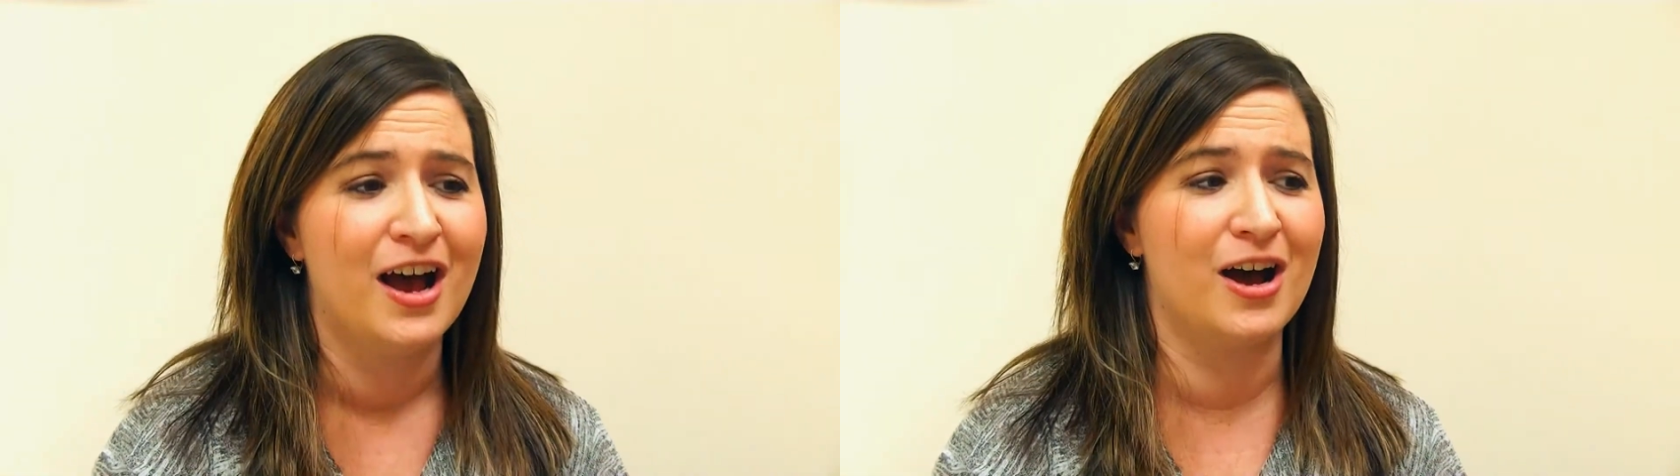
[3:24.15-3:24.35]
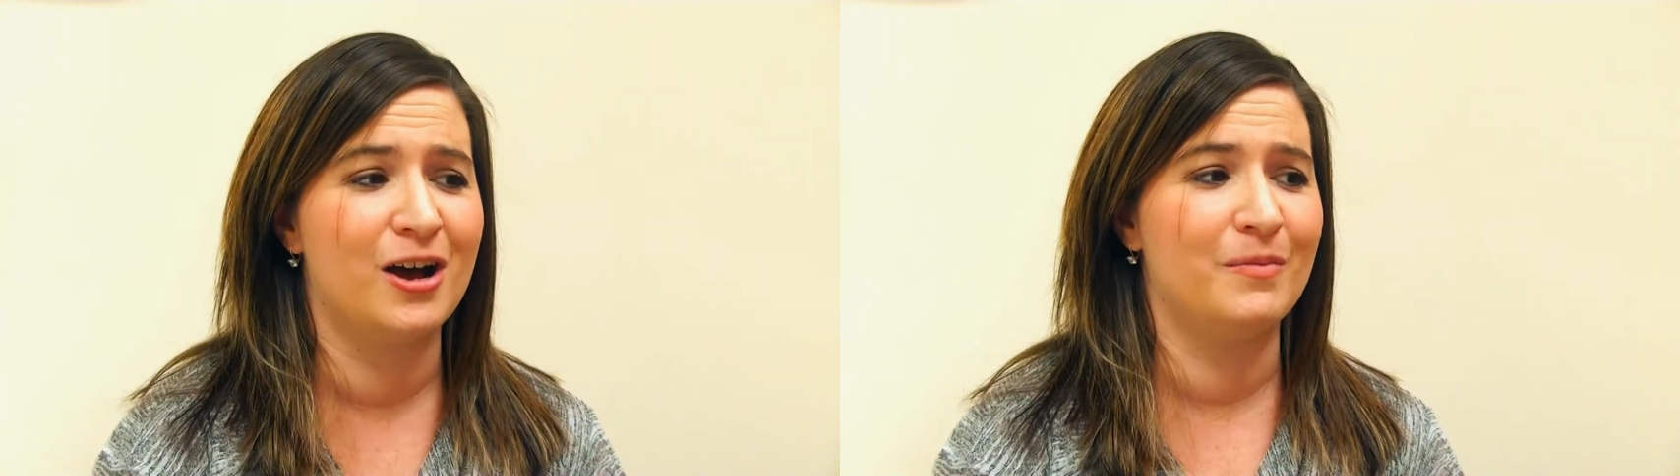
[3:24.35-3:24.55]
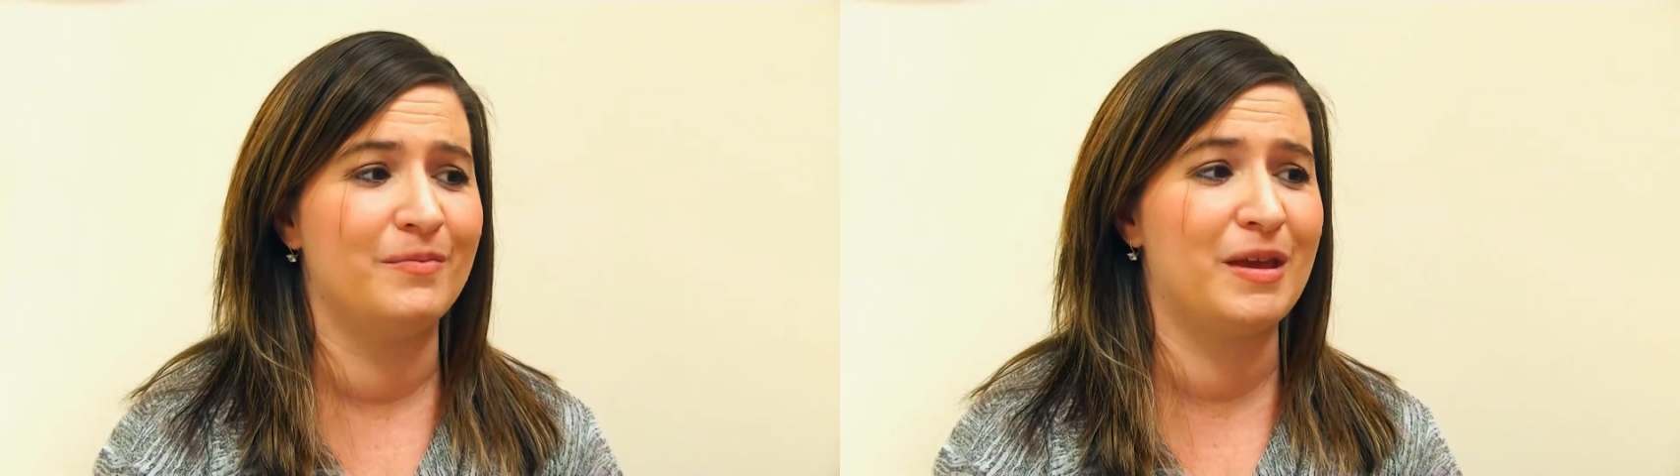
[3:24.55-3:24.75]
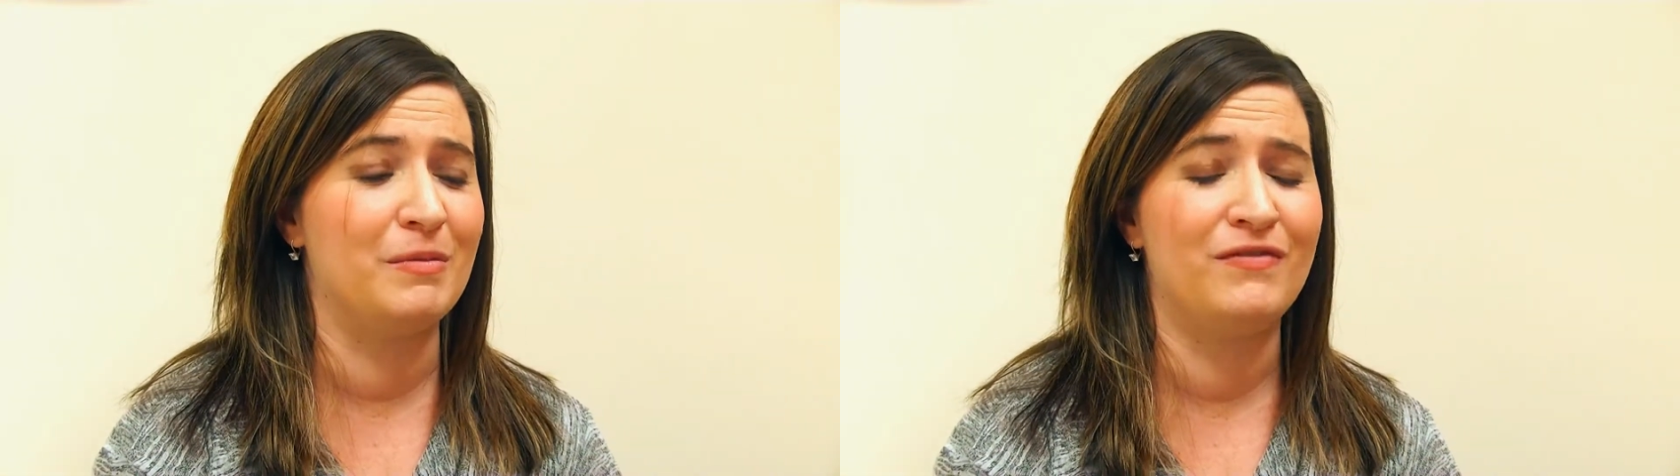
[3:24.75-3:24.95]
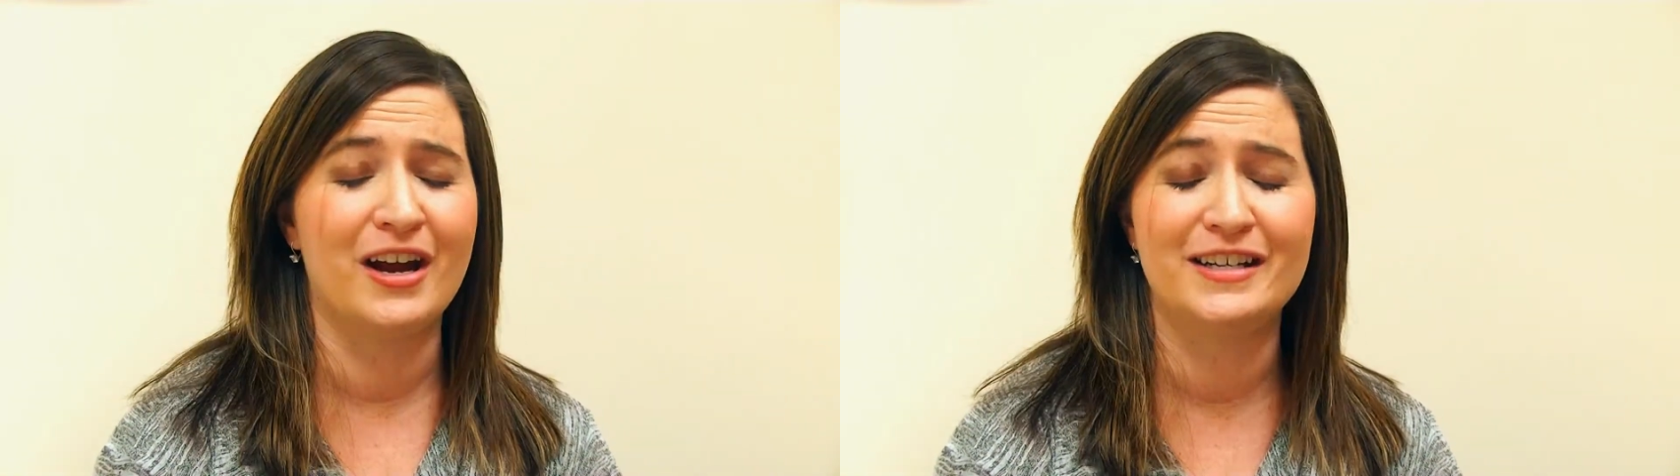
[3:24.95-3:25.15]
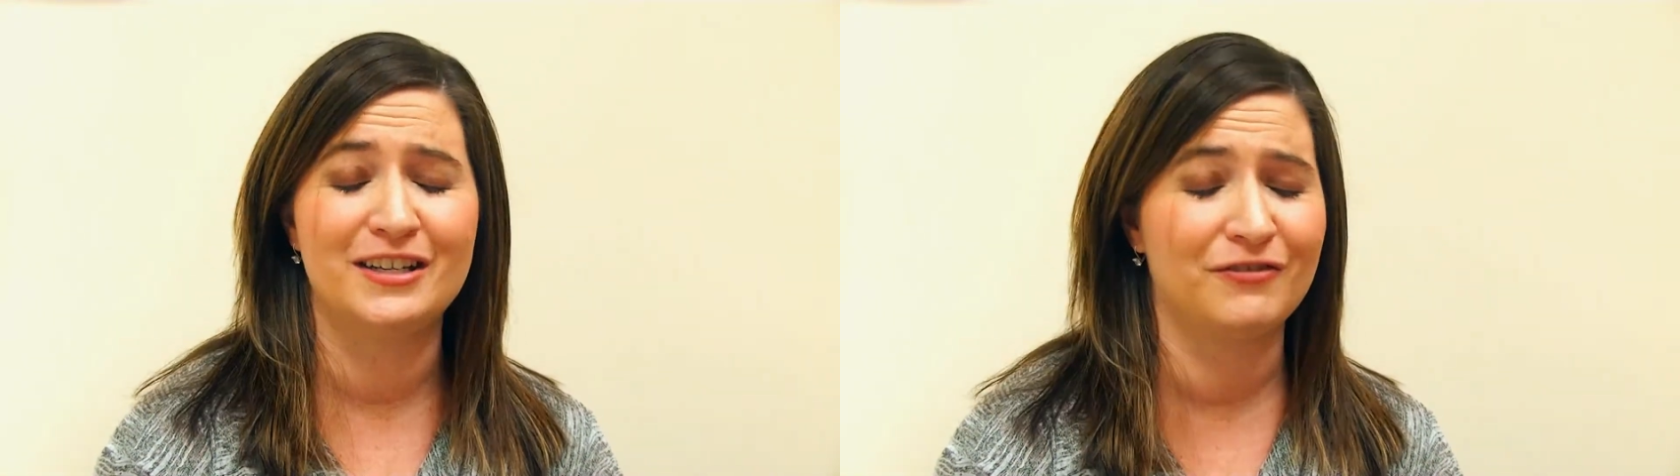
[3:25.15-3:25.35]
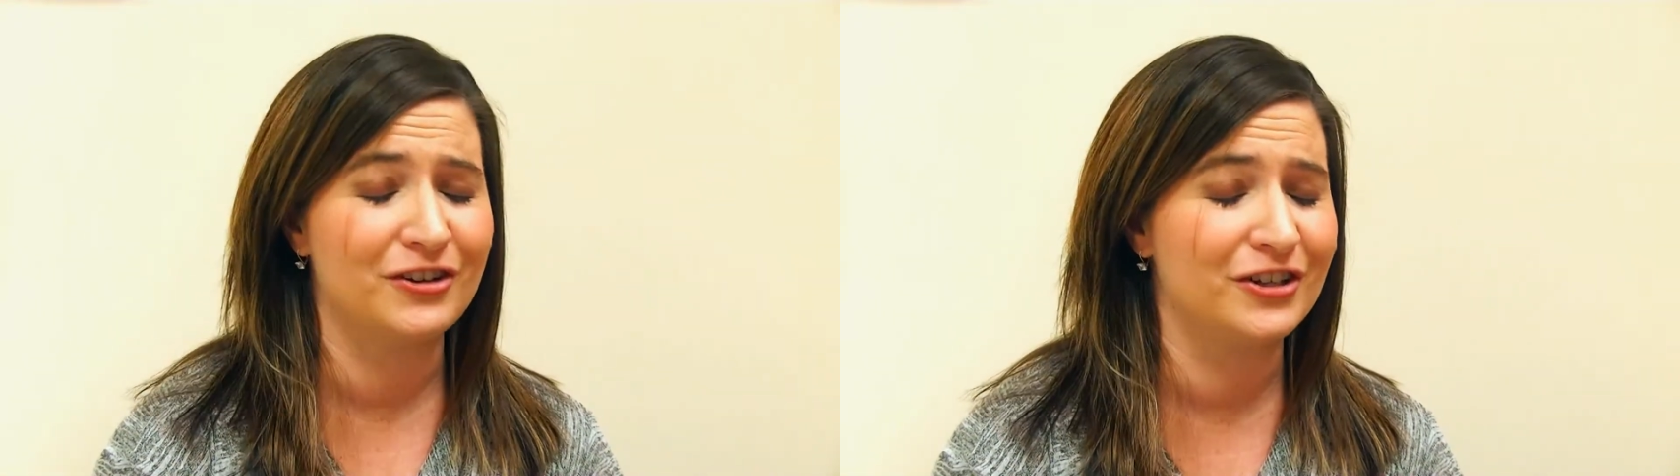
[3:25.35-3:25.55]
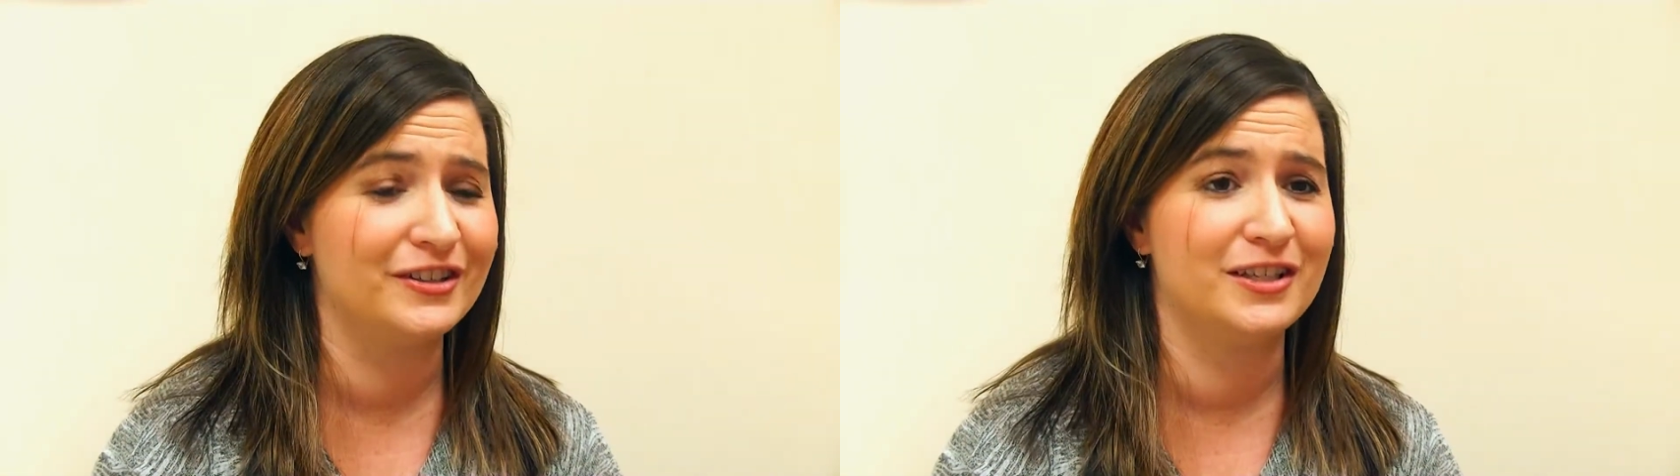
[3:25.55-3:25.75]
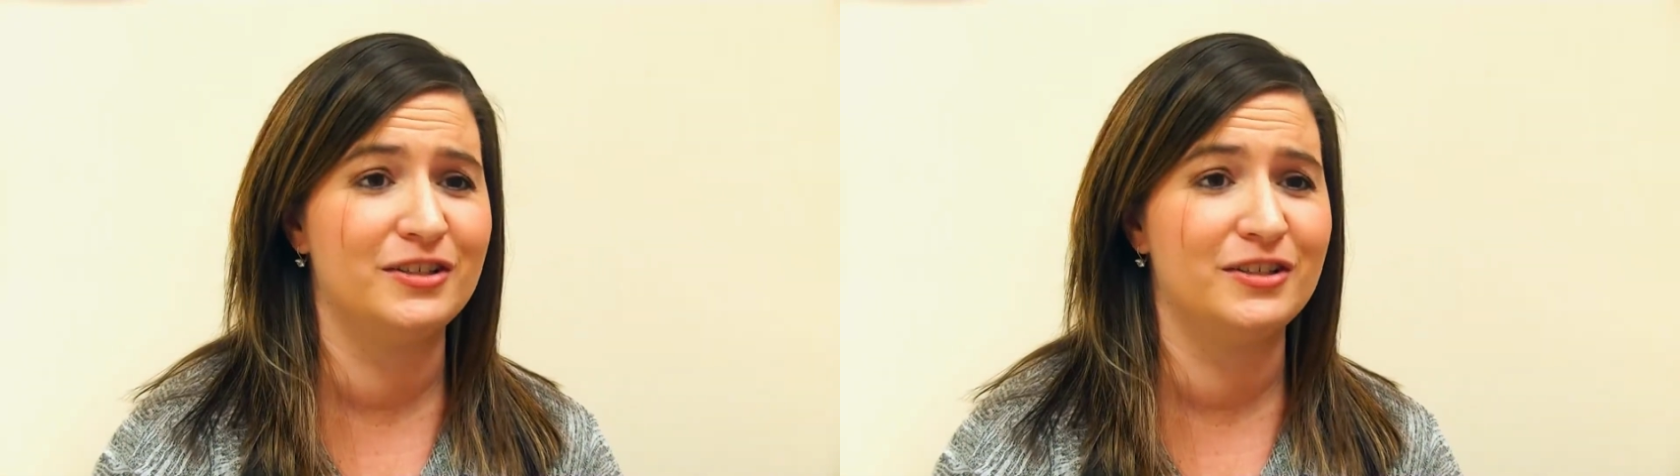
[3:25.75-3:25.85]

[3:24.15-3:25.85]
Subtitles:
can be very difficult